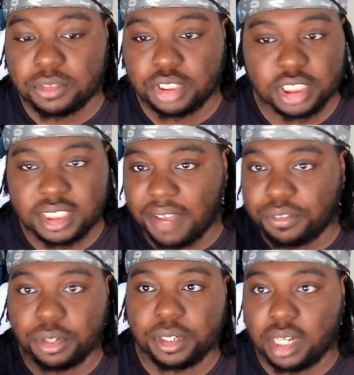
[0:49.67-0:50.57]
Just
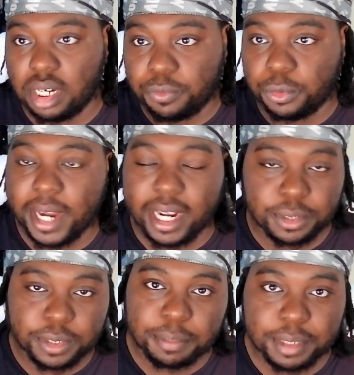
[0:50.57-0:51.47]
after God of War
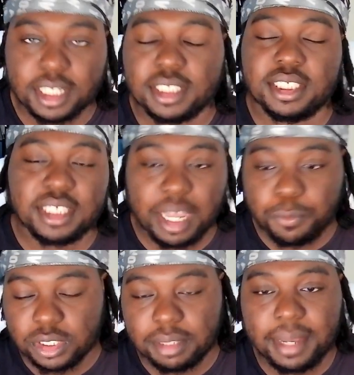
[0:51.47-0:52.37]
Ragnarok, because this game
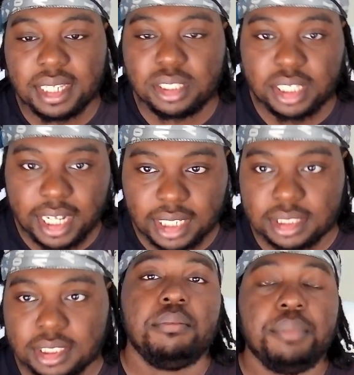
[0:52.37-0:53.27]
was a masterclass.
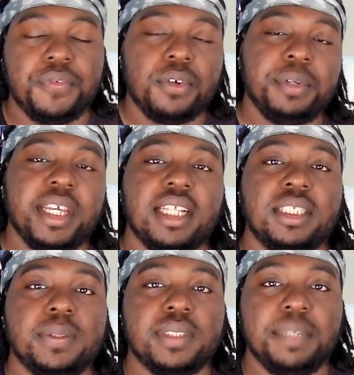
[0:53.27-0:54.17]
Before we get
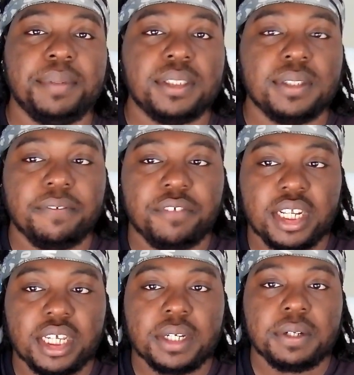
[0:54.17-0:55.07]
too deep into the
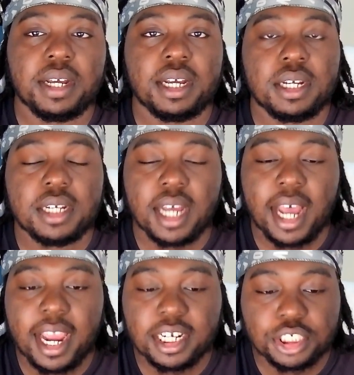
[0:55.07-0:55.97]
video,
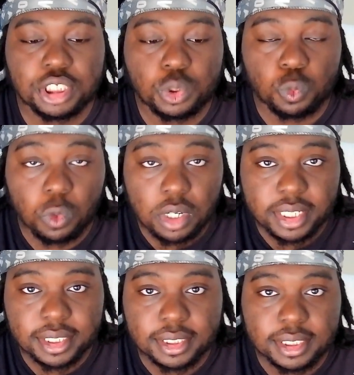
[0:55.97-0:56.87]
I just
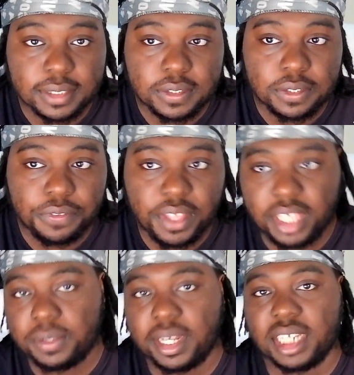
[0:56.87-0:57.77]
wanted to thank
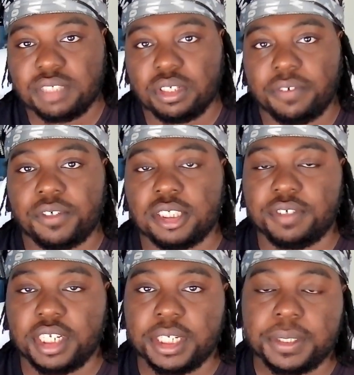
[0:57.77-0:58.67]
you guys for the first
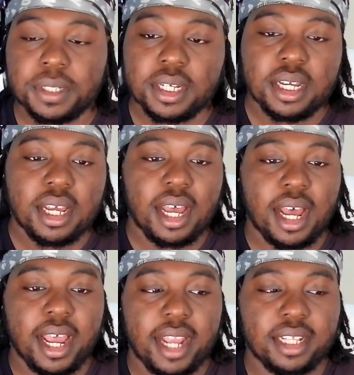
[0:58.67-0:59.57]
video.
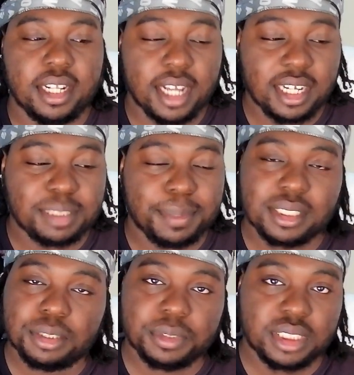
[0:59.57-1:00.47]
I did not expect
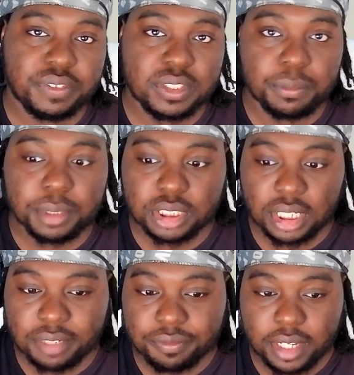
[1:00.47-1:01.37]
to receive so much
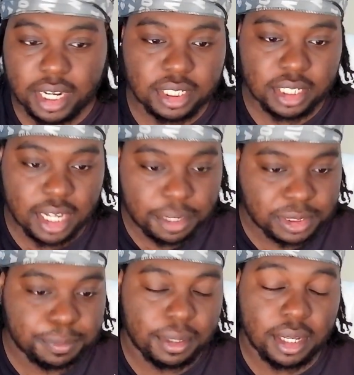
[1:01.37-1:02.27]
love. I did not
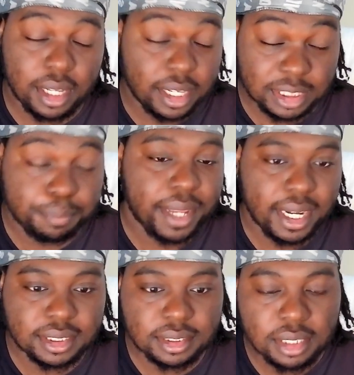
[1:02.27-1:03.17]

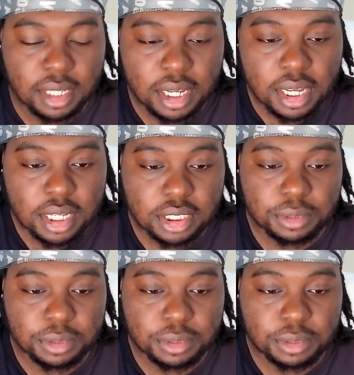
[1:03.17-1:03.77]
expect to